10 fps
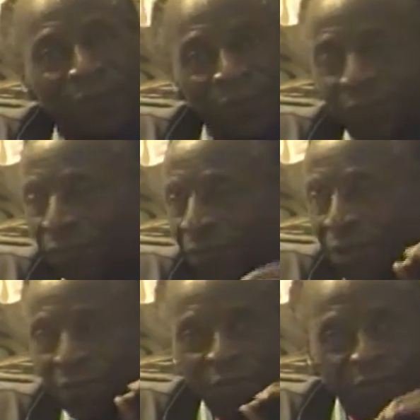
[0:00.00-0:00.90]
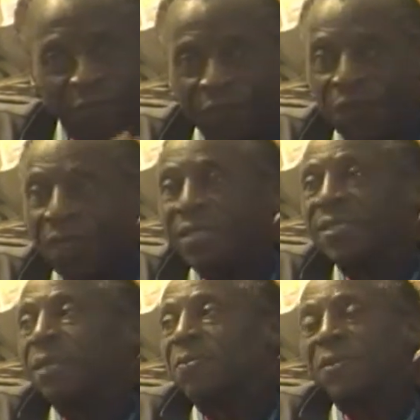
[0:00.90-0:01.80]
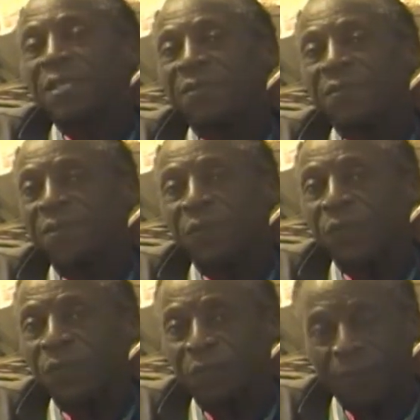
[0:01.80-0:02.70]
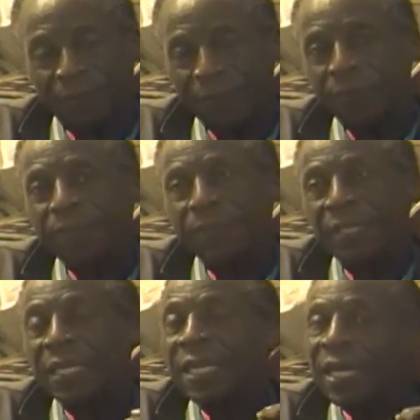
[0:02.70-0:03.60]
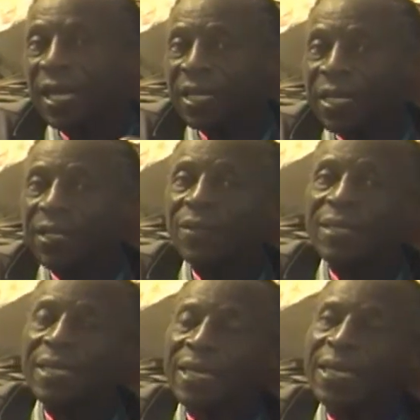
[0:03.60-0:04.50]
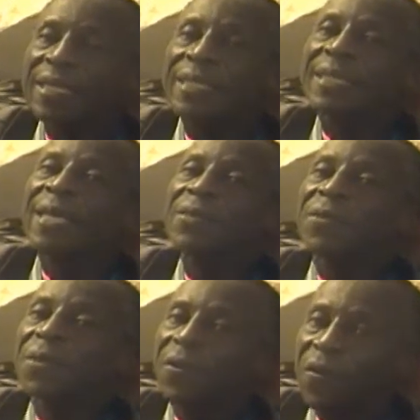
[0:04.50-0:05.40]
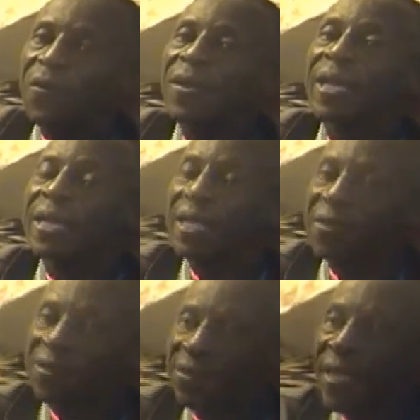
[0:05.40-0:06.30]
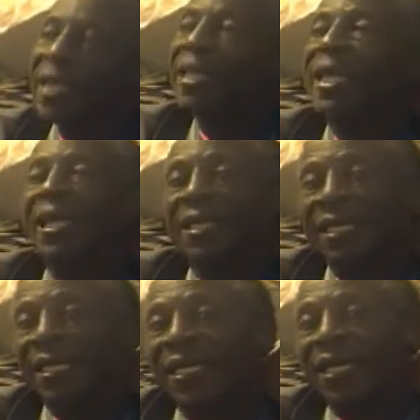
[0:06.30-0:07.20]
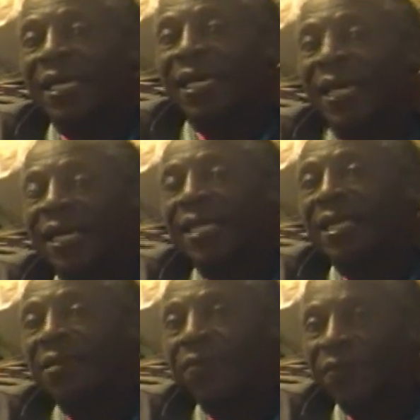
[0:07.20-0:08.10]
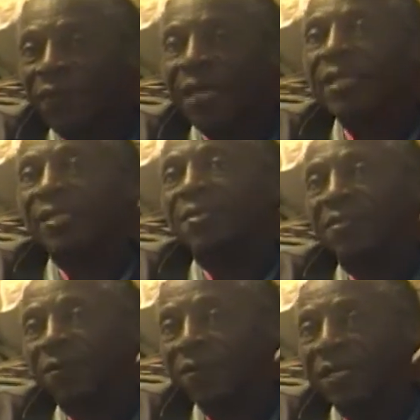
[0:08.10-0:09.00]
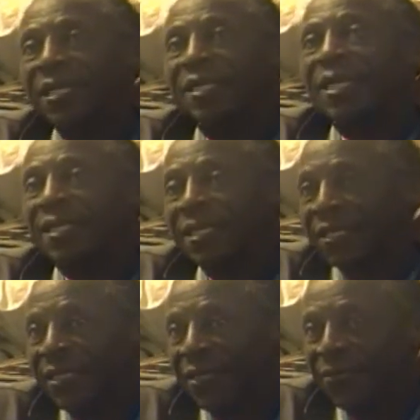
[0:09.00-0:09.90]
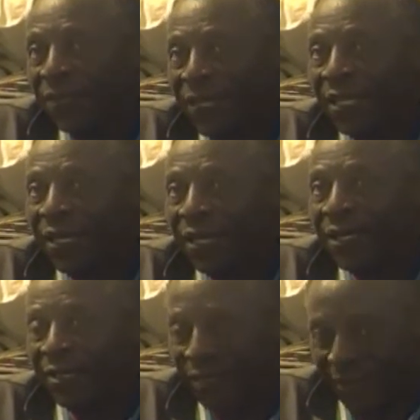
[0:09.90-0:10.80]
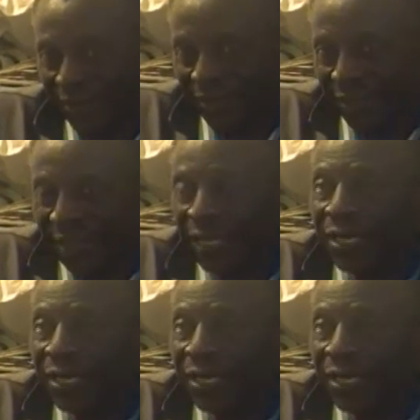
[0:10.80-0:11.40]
With very few exceptions to the rule. And the kids got to learn and understand that. And that is something that is being lost in the